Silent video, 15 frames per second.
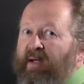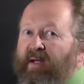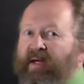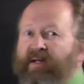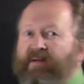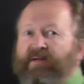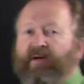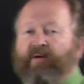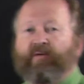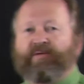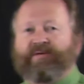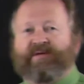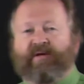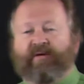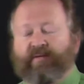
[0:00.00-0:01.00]
and
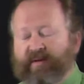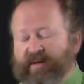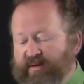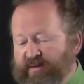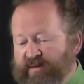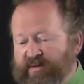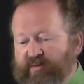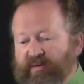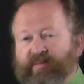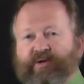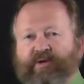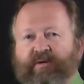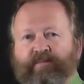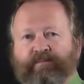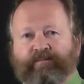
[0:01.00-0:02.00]
also in the
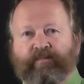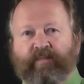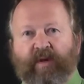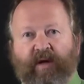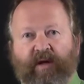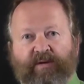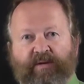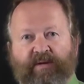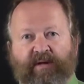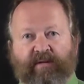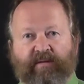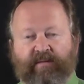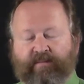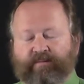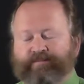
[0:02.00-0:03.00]
description
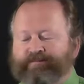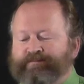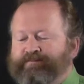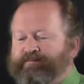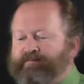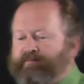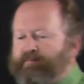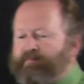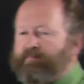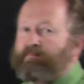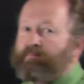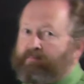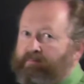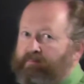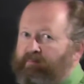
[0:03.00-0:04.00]
underneath.
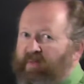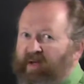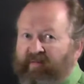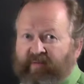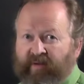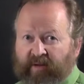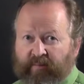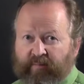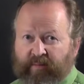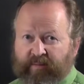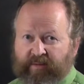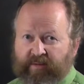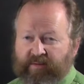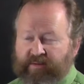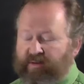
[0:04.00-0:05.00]
I feel like a proper
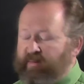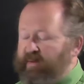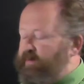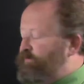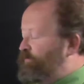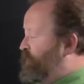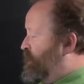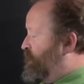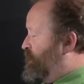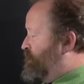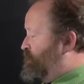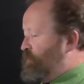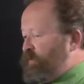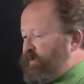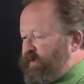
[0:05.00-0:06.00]
YouTuber
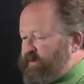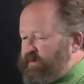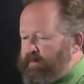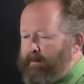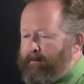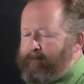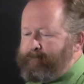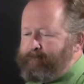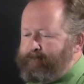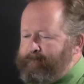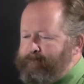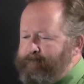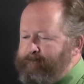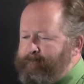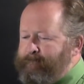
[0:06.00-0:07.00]
doing that.
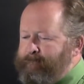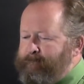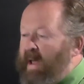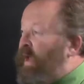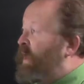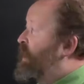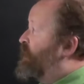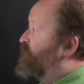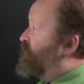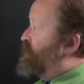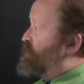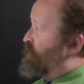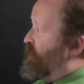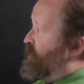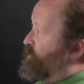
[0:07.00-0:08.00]

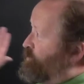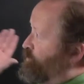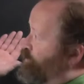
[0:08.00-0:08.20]
Firstly,